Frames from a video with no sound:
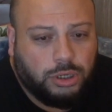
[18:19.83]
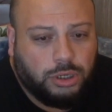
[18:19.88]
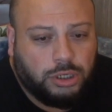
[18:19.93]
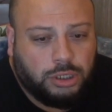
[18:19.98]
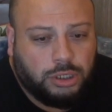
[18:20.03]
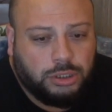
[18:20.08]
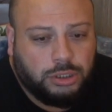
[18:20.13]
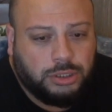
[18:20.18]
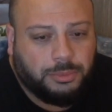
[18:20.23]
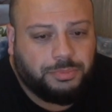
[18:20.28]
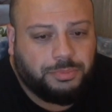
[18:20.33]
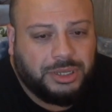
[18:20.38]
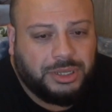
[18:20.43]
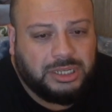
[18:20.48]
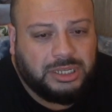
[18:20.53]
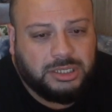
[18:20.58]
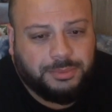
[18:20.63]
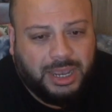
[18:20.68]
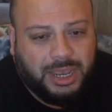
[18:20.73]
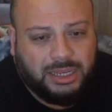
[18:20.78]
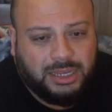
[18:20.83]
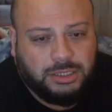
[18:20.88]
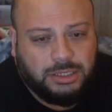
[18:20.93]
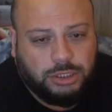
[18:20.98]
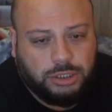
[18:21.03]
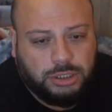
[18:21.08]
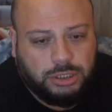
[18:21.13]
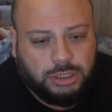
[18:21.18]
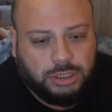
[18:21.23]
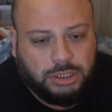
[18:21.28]
the
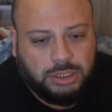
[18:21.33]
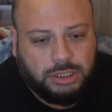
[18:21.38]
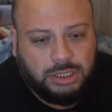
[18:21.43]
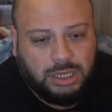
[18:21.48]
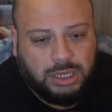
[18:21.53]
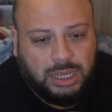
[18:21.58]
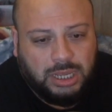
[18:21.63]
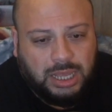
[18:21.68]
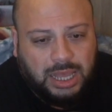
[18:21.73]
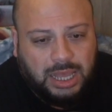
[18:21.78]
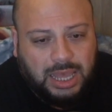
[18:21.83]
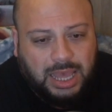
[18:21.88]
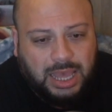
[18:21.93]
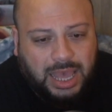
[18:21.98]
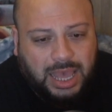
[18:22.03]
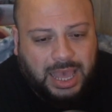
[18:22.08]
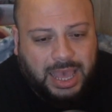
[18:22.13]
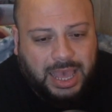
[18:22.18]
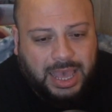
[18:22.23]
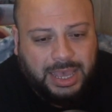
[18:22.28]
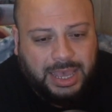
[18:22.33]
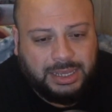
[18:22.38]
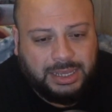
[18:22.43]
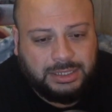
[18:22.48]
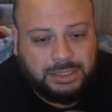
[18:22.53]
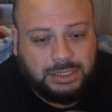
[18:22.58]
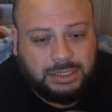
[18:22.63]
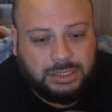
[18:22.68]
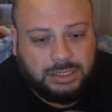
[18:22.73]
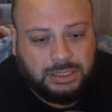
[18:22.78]
Beastmaster
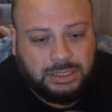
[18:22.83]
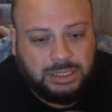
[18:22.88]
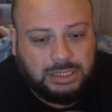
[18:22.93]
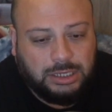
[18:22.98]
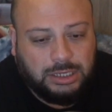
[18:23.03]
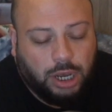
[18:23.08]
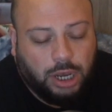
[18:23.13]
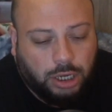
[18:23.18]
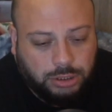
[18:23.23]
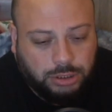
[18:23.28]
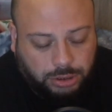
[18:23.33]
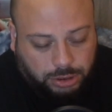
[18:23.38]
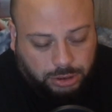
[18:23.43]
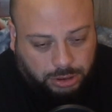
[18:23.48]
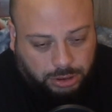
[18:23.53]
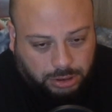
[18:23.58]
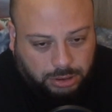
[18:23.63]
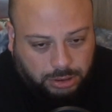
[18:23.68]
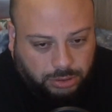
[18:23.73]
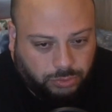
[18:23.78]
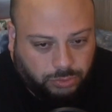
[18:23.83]
and the Hunter